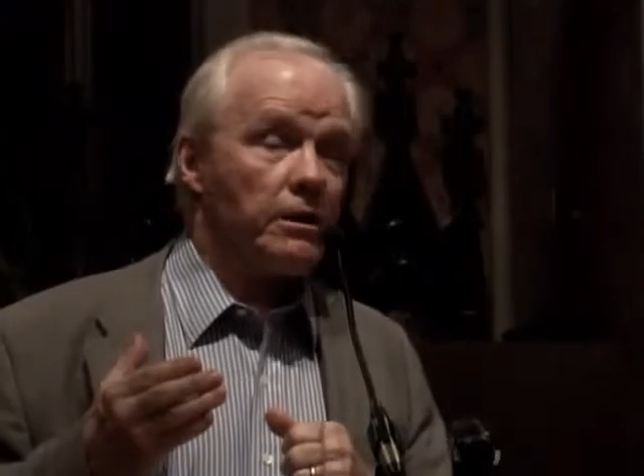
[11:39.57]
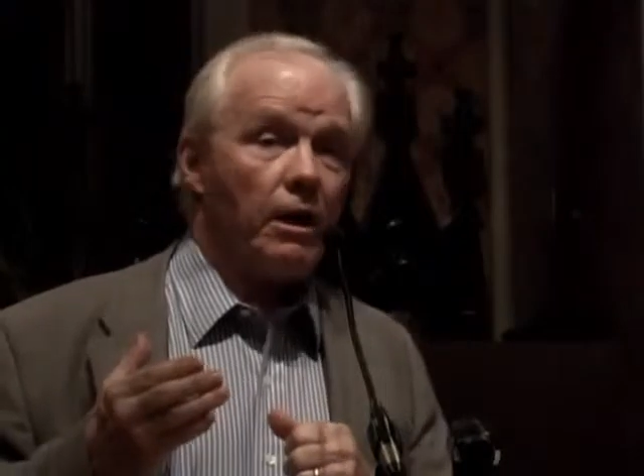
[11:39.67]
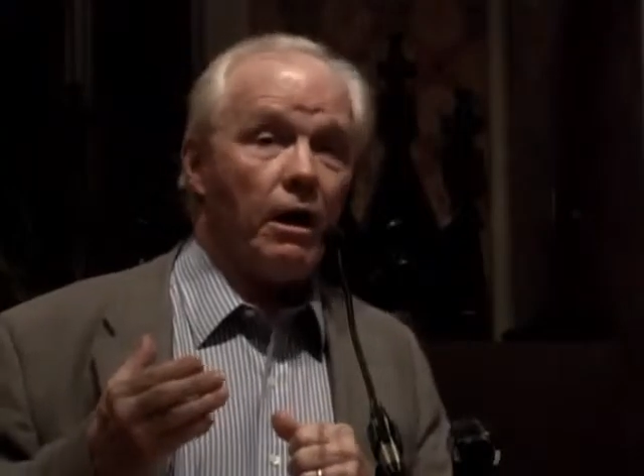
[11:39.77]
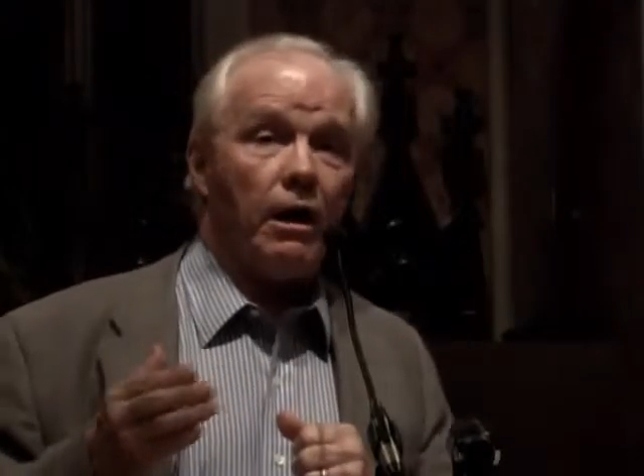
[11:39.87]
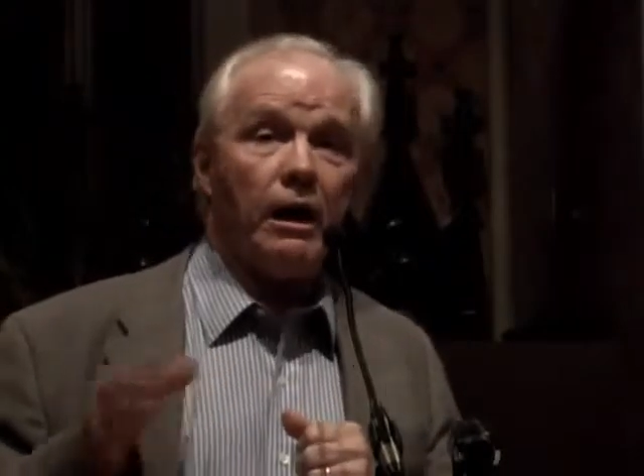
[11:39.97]

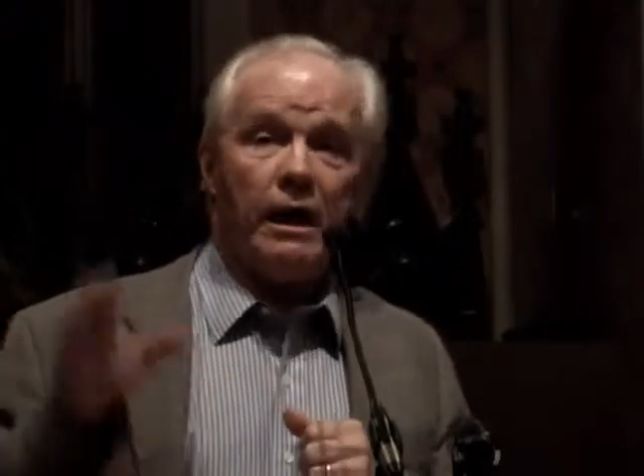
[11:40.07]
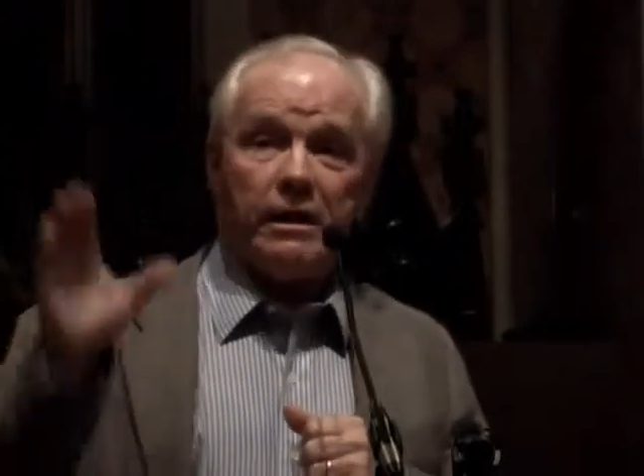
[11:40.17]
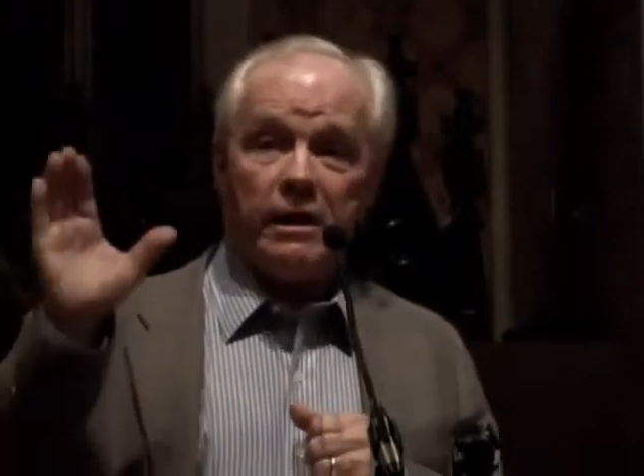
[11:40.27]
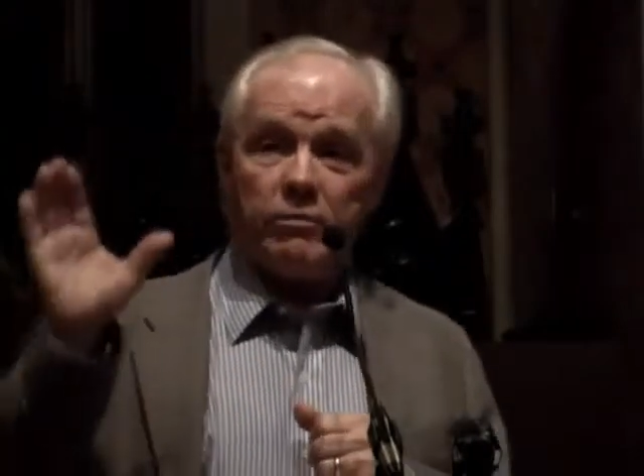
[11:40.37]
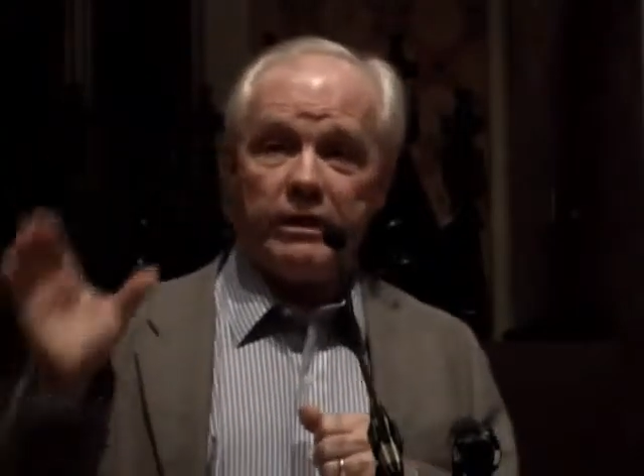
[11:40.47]
in
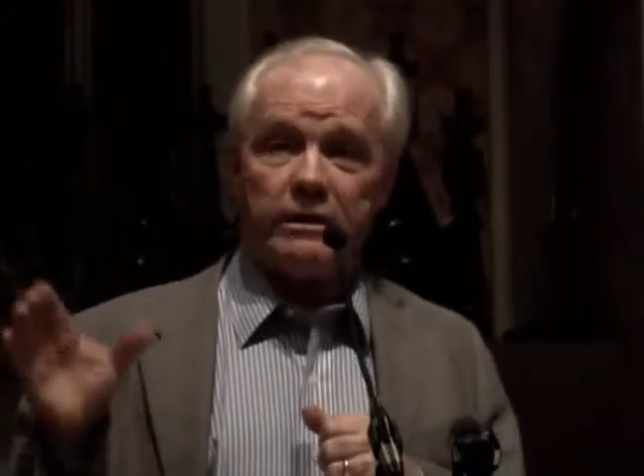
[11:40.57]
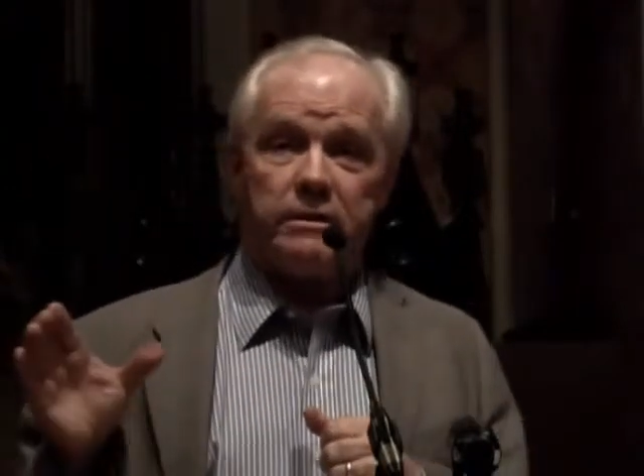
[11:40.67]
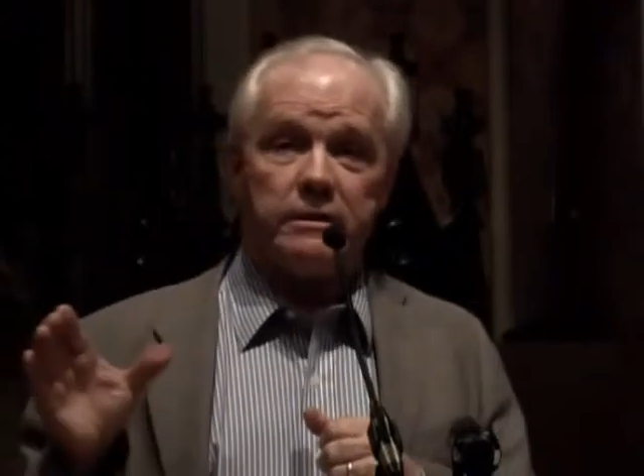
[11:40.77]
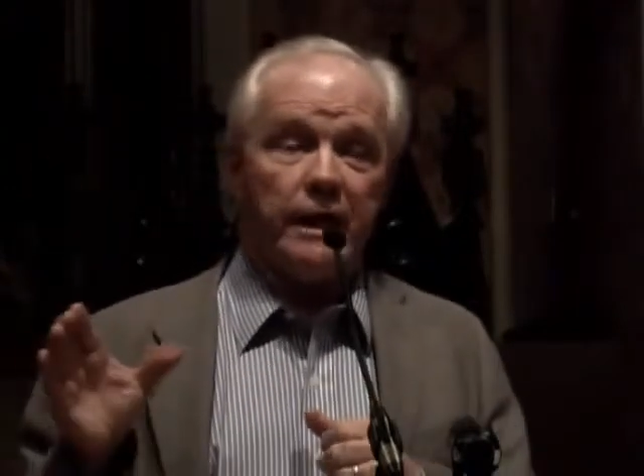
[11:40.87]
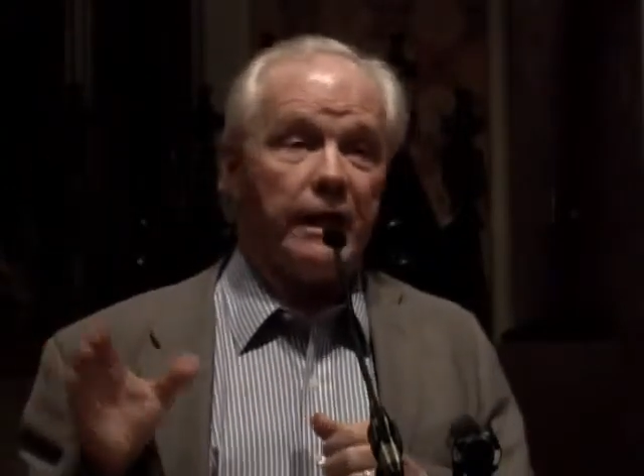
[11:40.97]
law that we
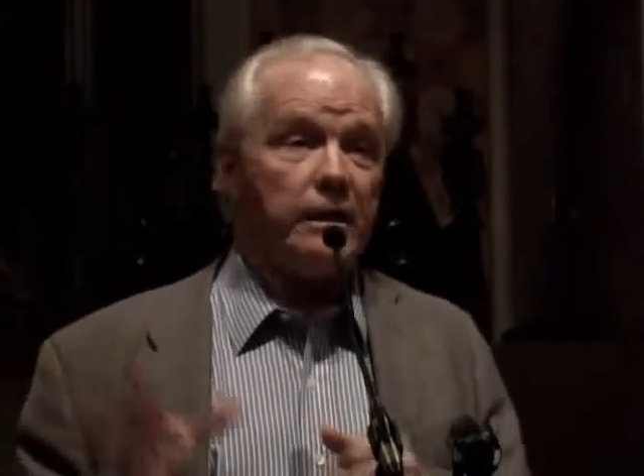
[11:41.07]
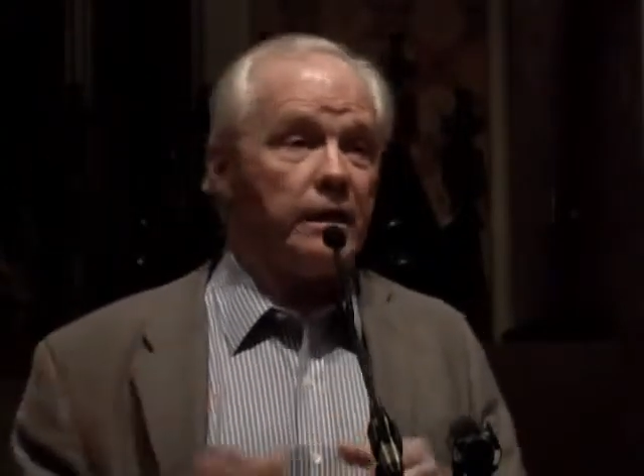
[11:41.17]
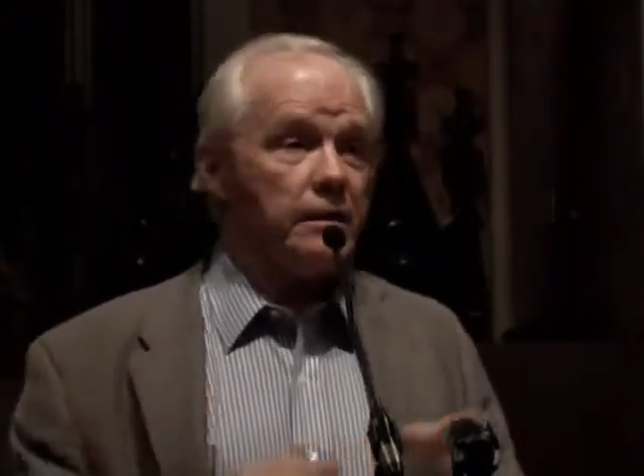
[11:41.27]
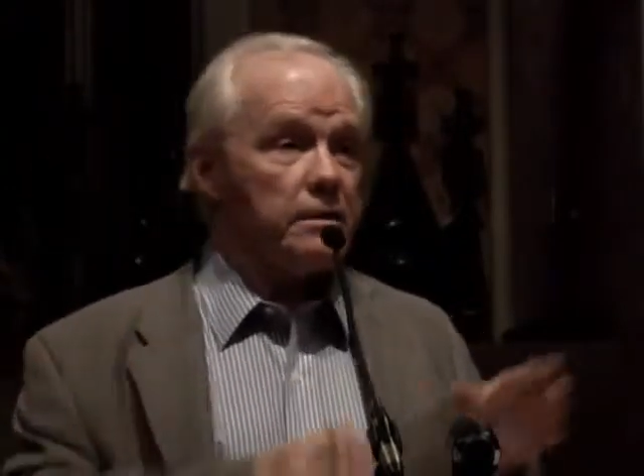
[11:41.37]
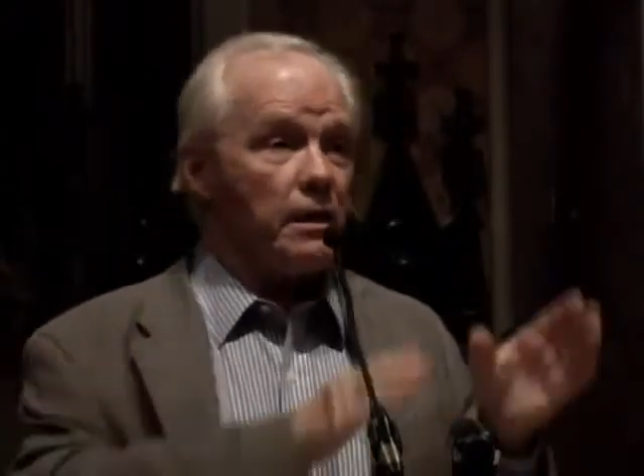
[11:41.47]
can say it